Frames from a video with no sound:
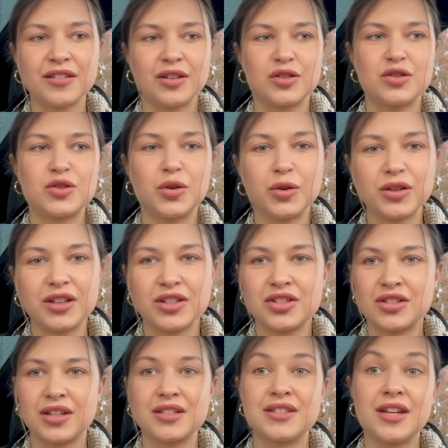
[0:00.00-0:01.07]
that shortage,
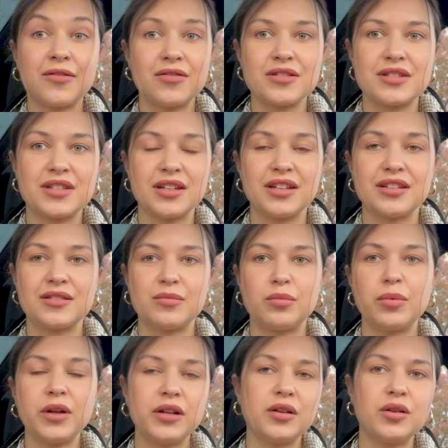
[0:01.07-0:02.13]
that deficit
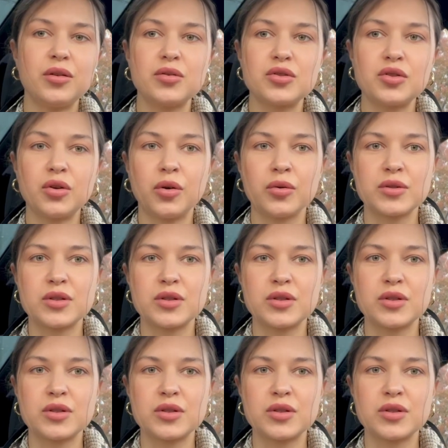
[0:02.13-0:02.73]
played a huge role.